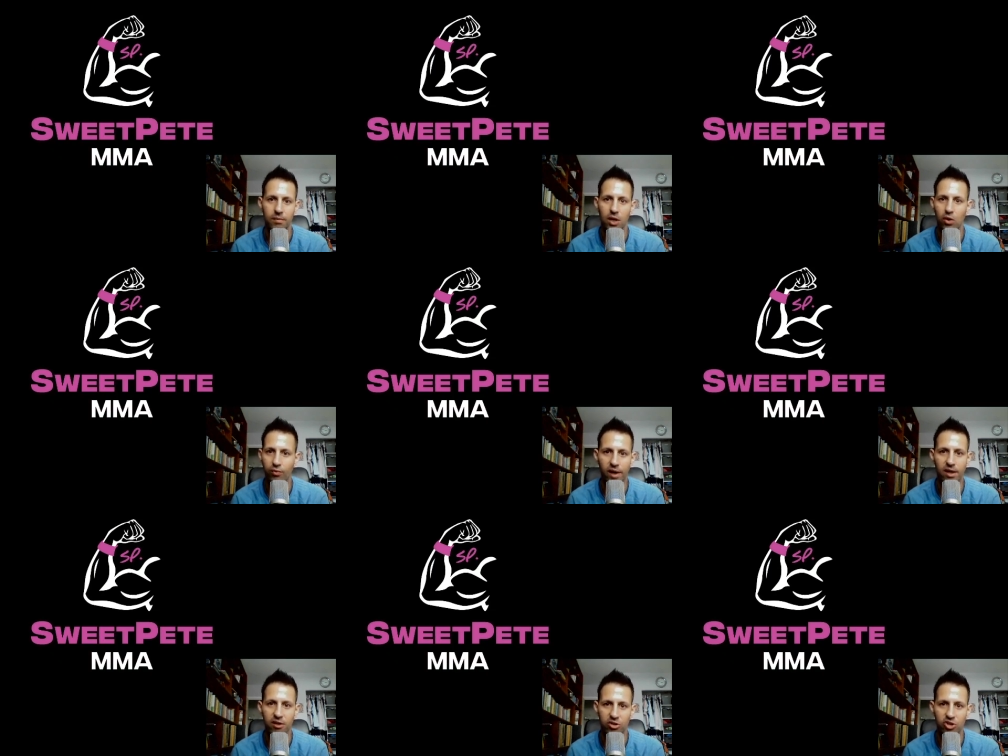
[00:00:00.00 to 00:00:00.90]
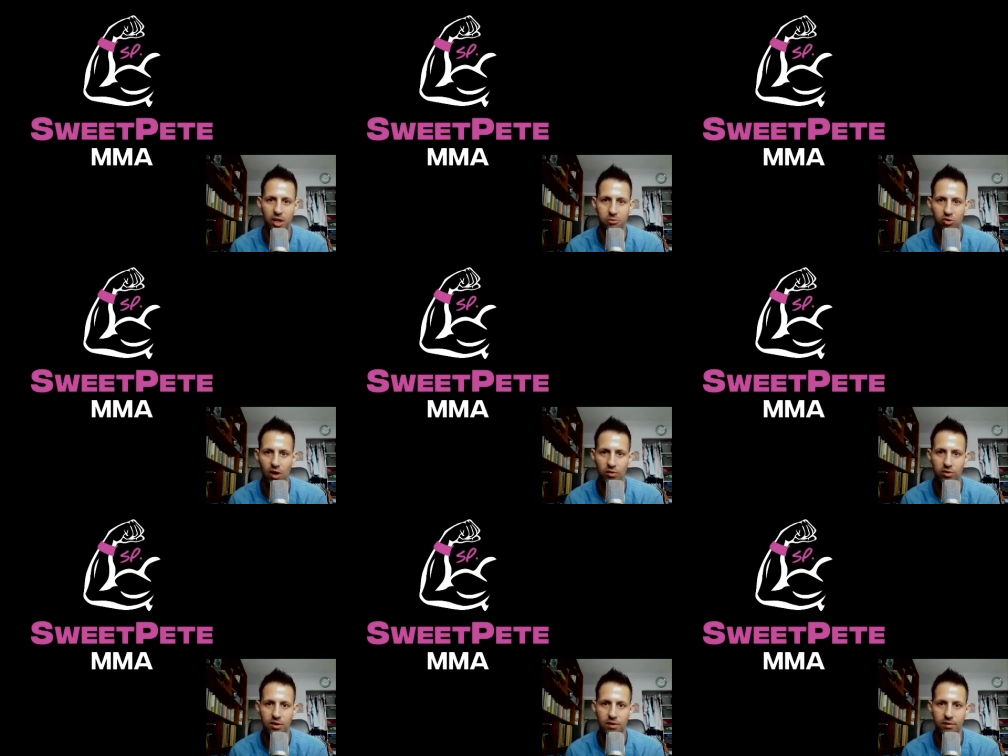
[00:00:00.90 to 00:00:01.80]
who fight under James
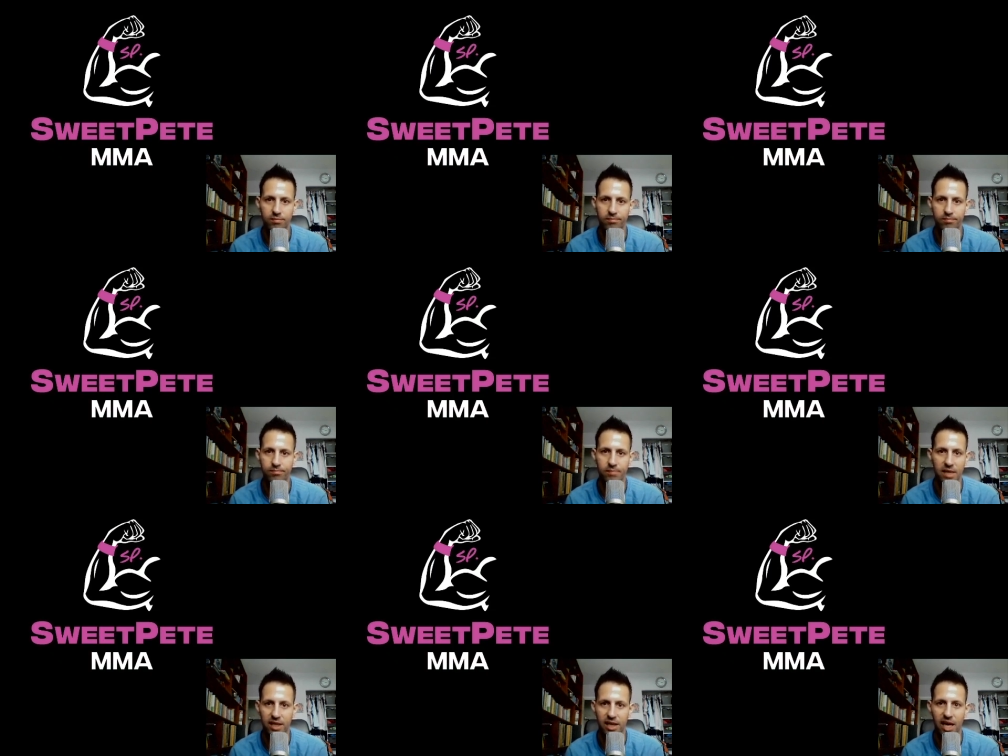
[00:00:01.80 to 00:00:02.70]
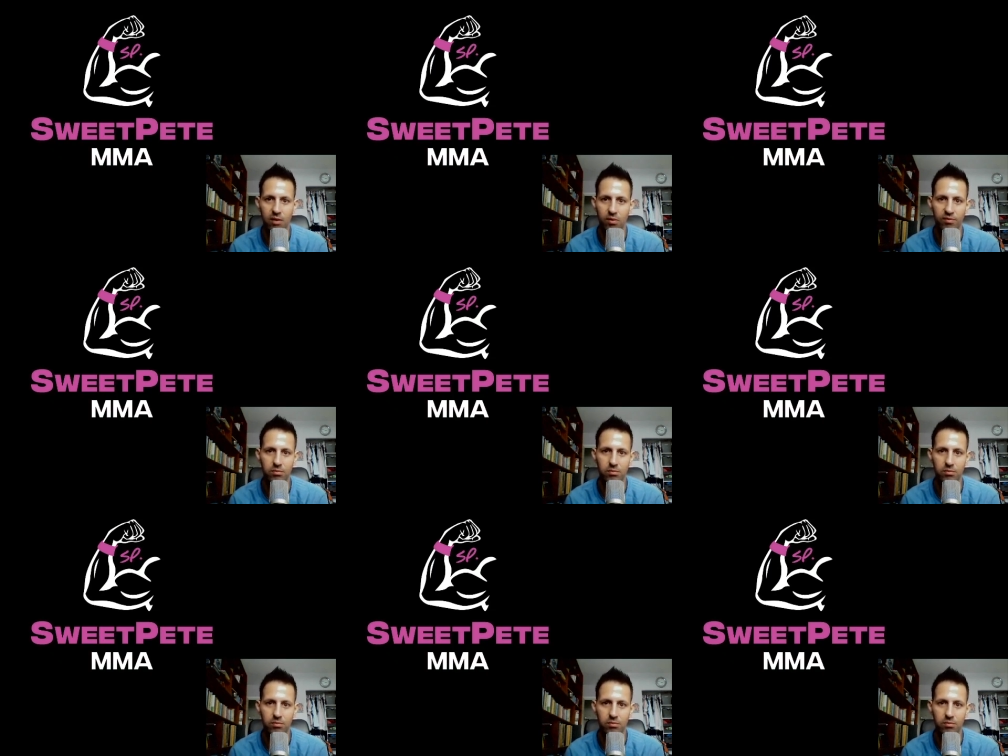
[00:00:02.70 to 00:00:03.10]
Krause, meaning anyone from